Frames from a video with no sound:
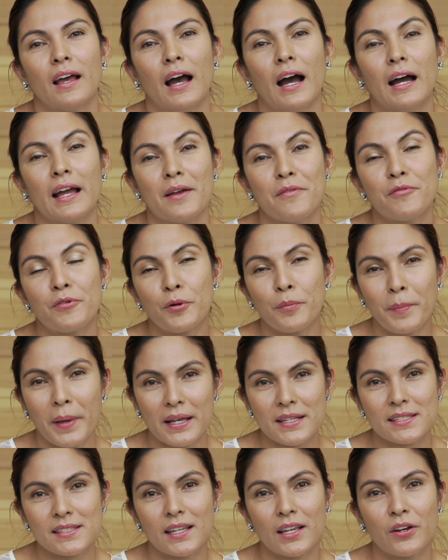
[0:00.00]
I am from
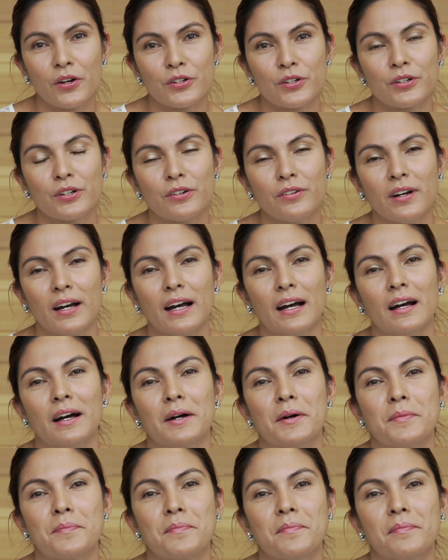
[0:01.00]
Mexico
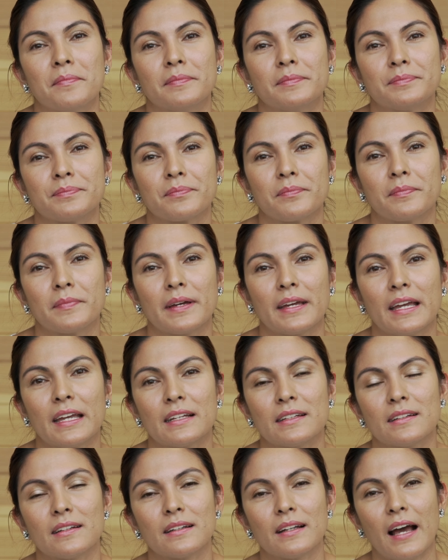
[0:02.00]
um,
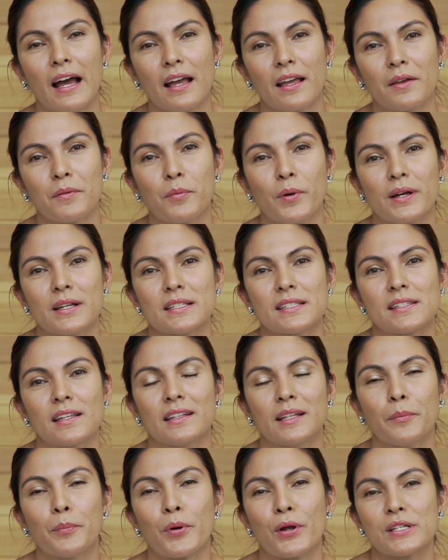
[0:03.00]
and I was
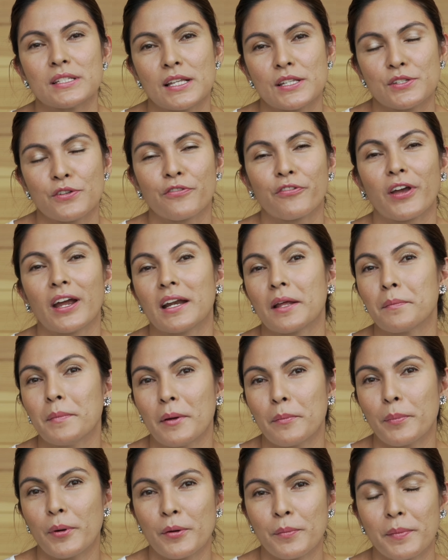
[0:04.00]
in the process of getting
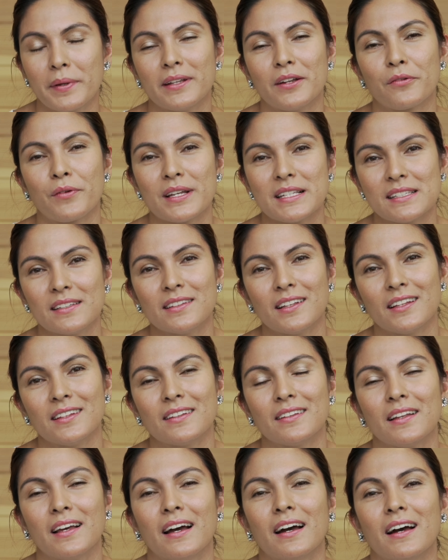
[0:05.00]
my permanent
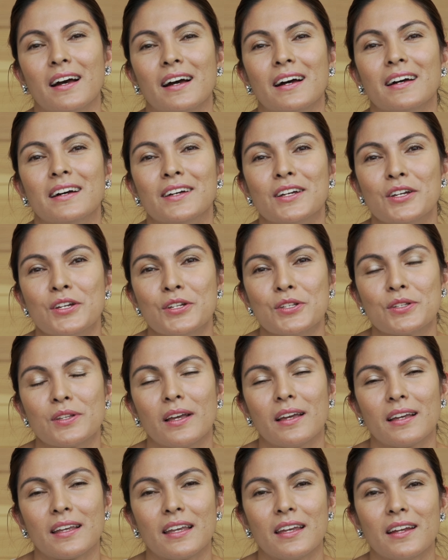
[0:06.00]
resident uh,
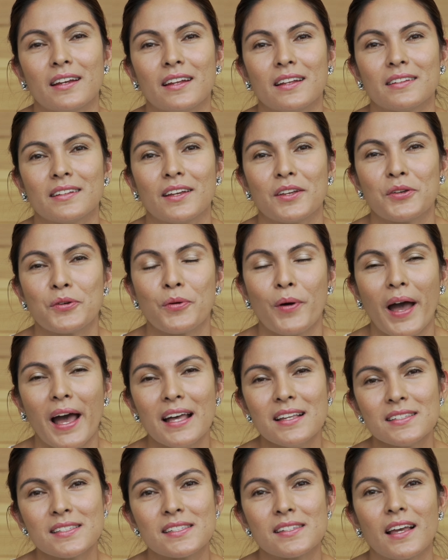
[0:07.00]
here in the
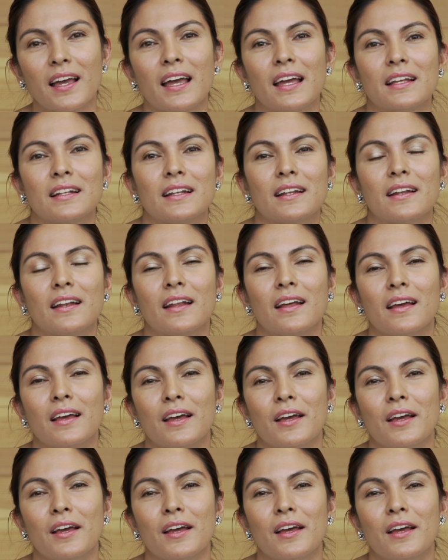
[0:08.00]
US and